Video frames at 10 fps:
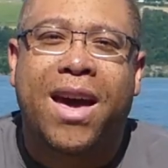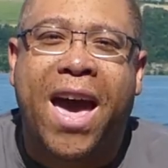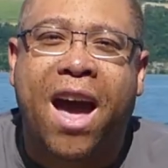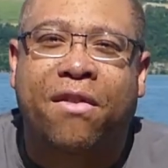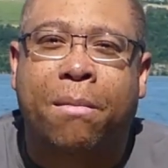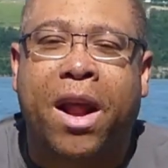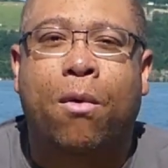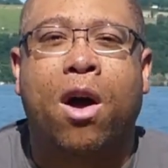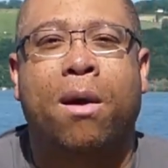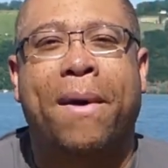Hey everybody,
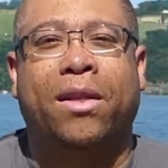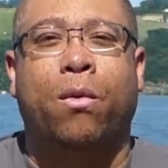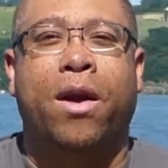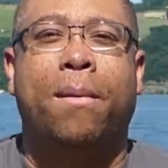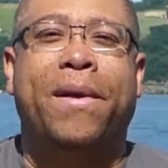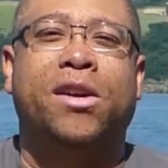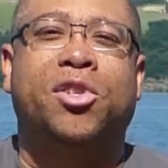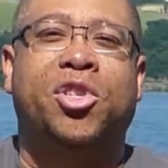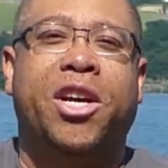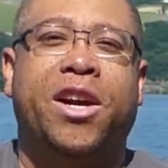welcome back to Weird
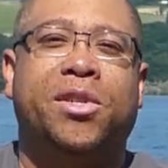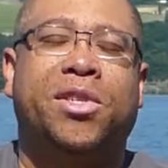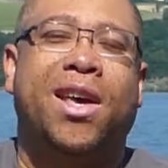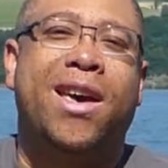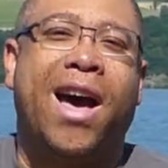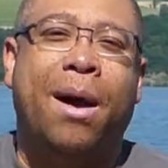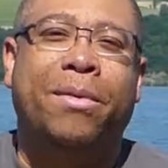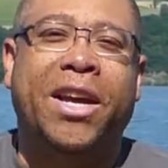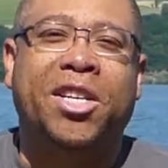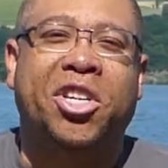Beers Cheers.
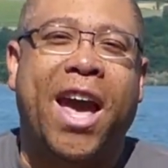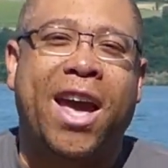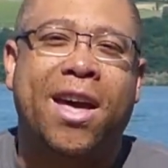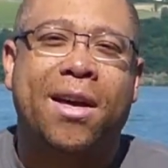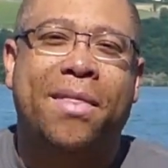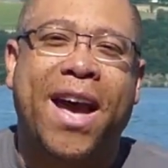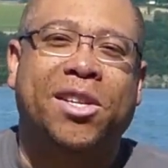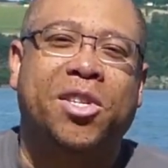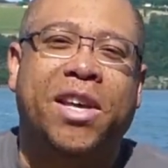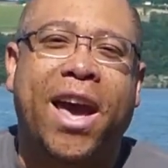I'm D J,
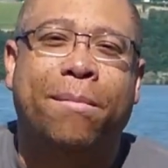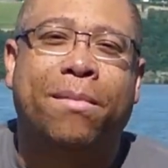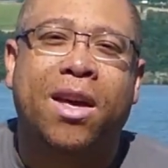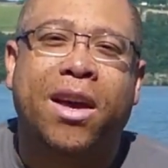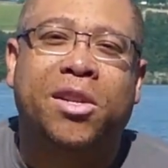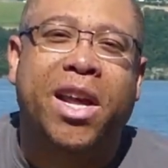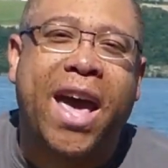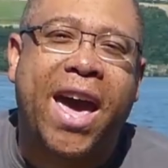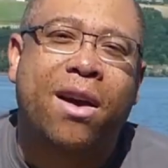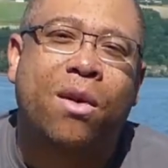that's Sam, and
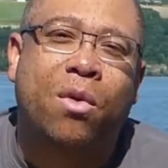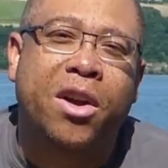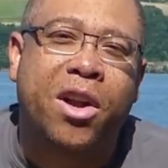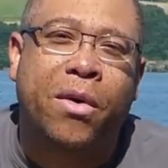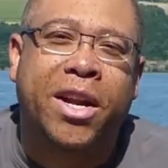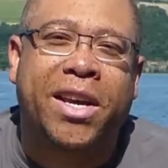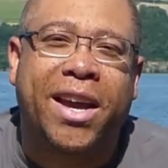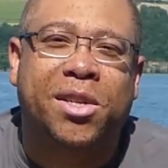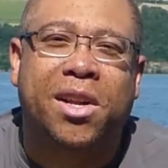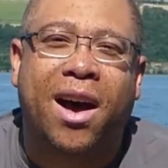today we're doing a
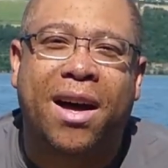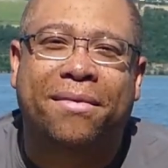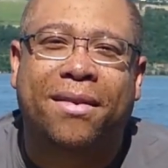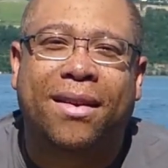taste off.